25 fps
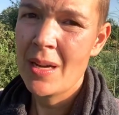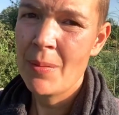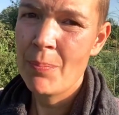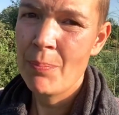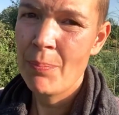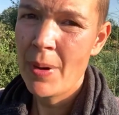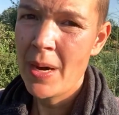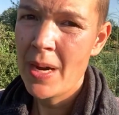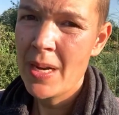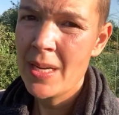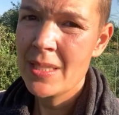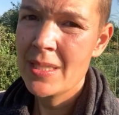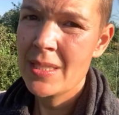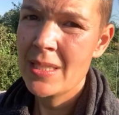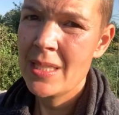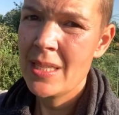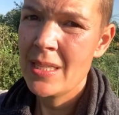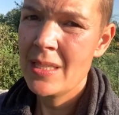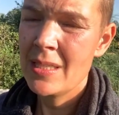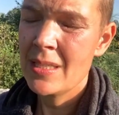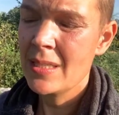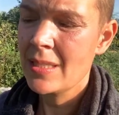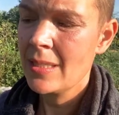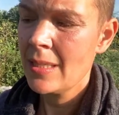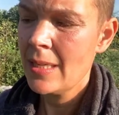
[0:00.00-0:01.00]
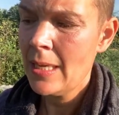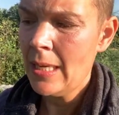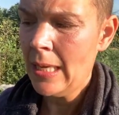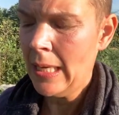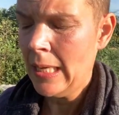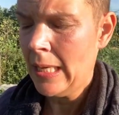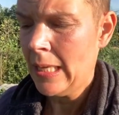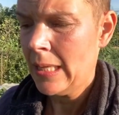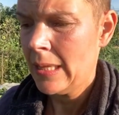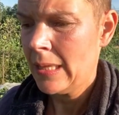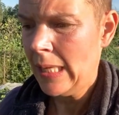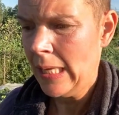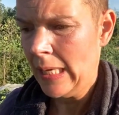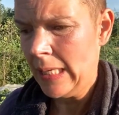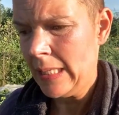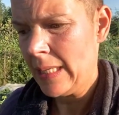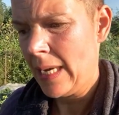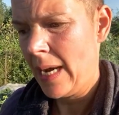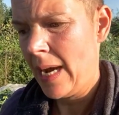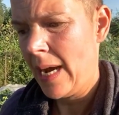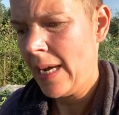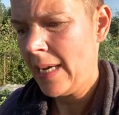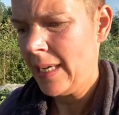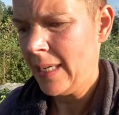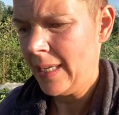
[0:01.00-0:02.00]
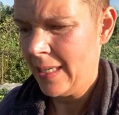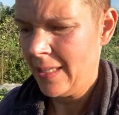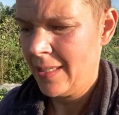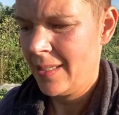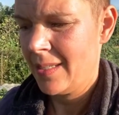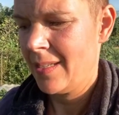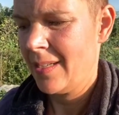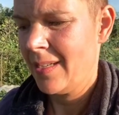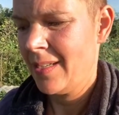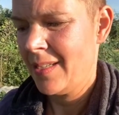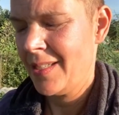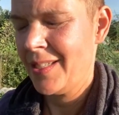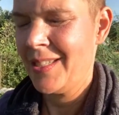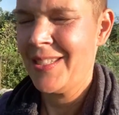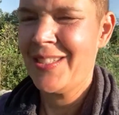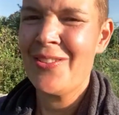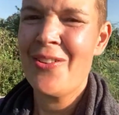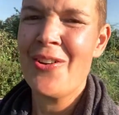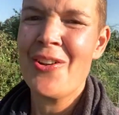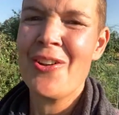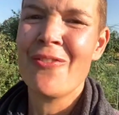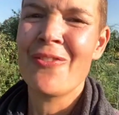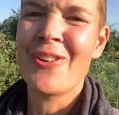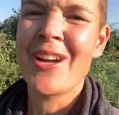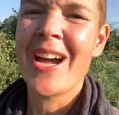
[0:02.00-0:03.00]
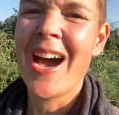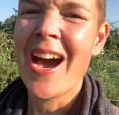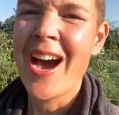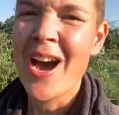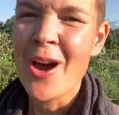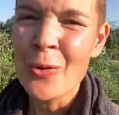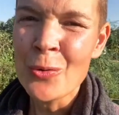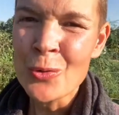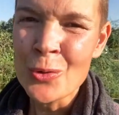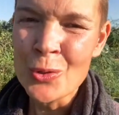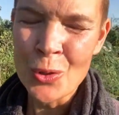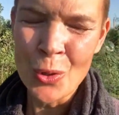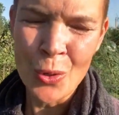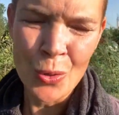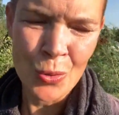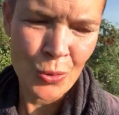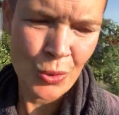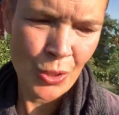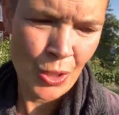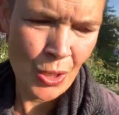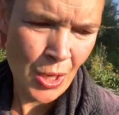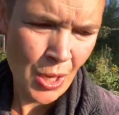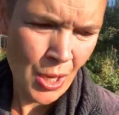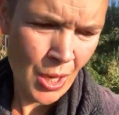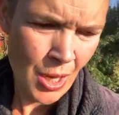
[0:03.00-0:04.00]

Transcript: I buy seeds that I can sort of count on.